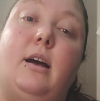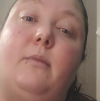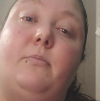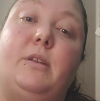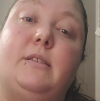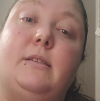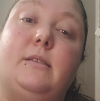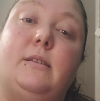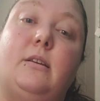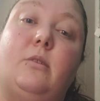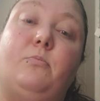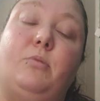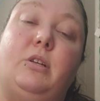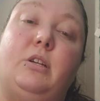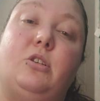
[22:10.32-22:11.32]
this is a
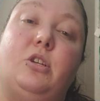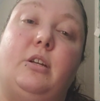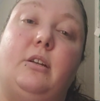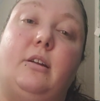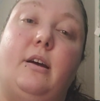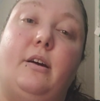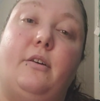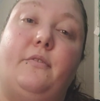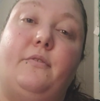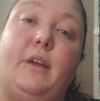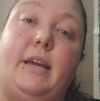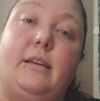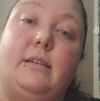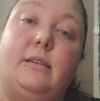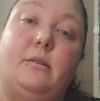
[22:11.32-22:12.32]
completion of
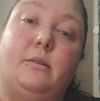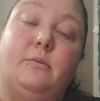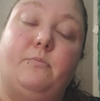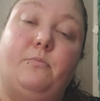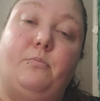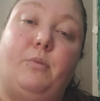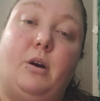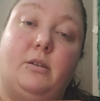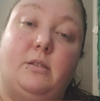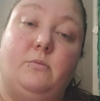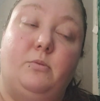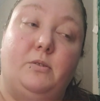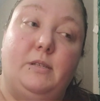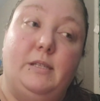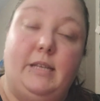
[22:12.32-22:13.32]
a
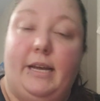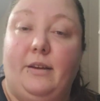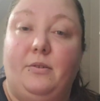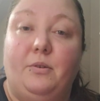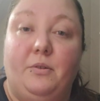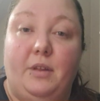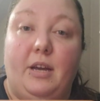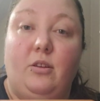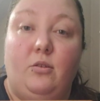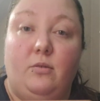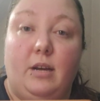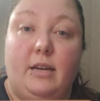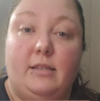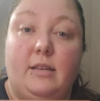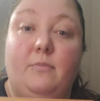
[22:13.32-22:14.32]
possible cycle that you
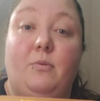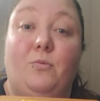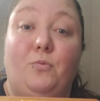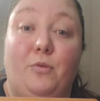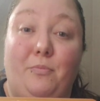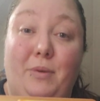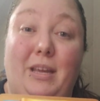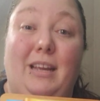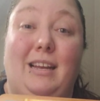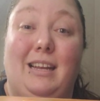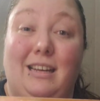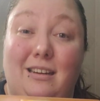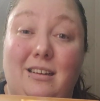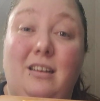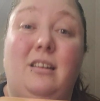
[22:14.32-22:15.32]
guys have been
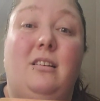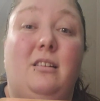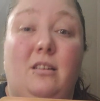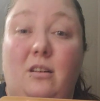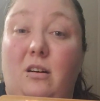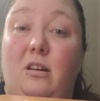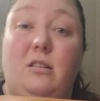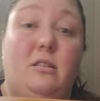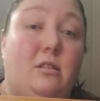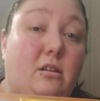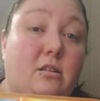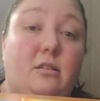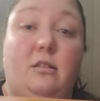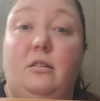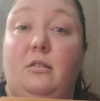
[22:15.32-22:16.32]
repeating on and
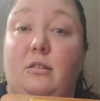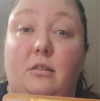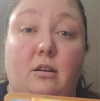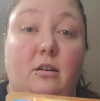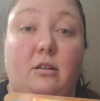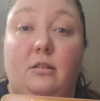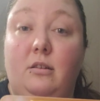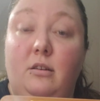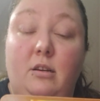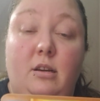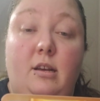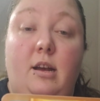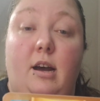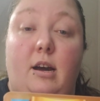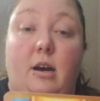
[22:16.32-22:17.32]
on and on and
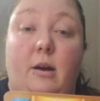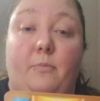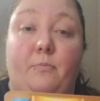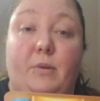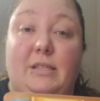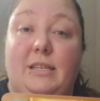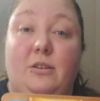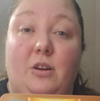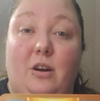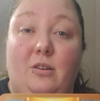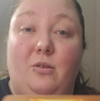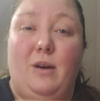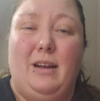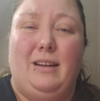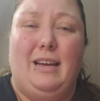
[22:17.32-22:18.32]
on, but did not
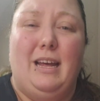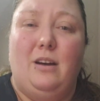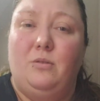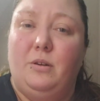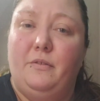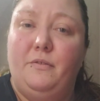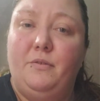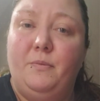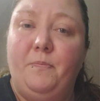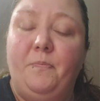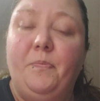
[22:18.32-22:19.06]
know how to get out of.